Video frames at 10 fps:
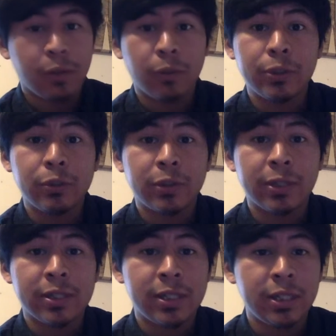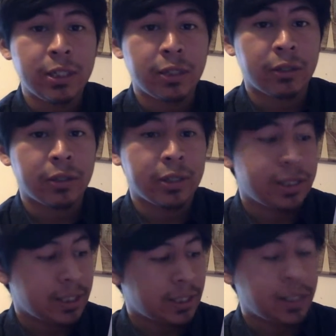What you can see here
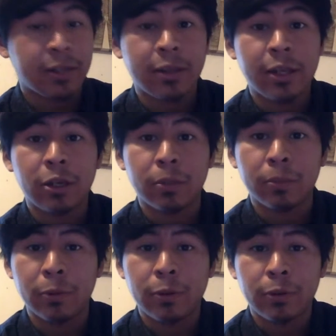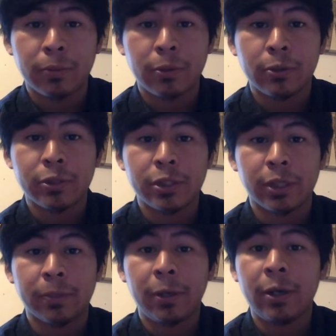is that they are both
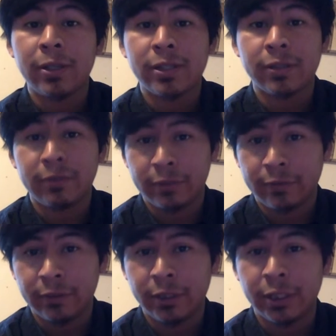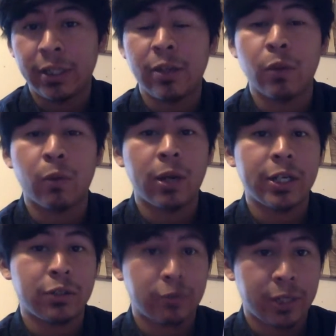approaching positive infinity in the
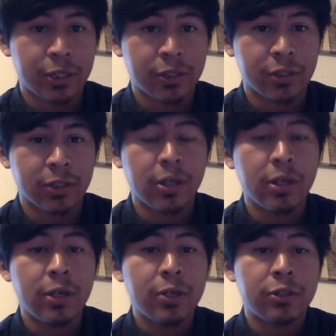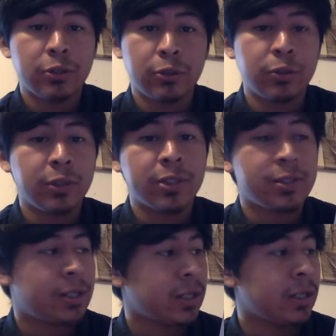y direction. So you could
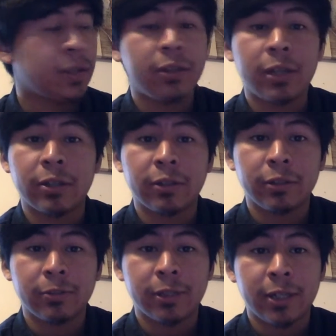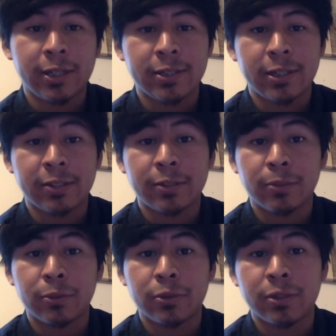say that the limit as x
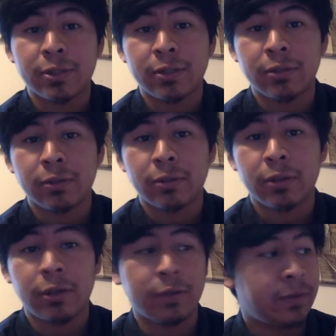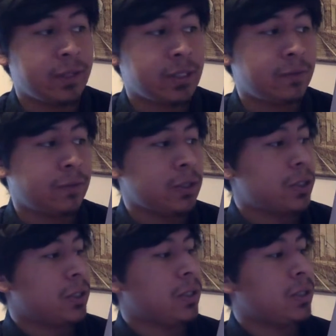approaches 0 of this
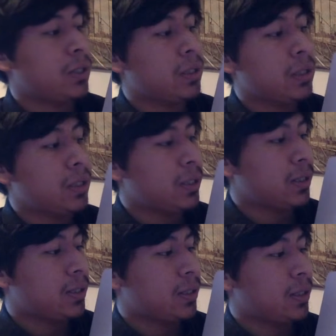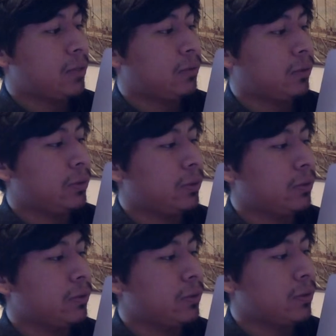function is equal
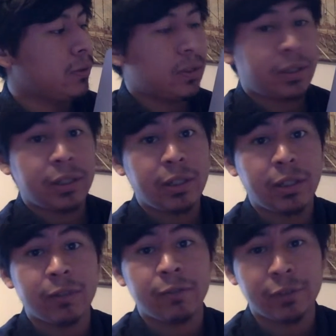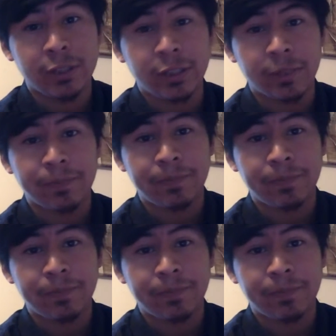to infinity.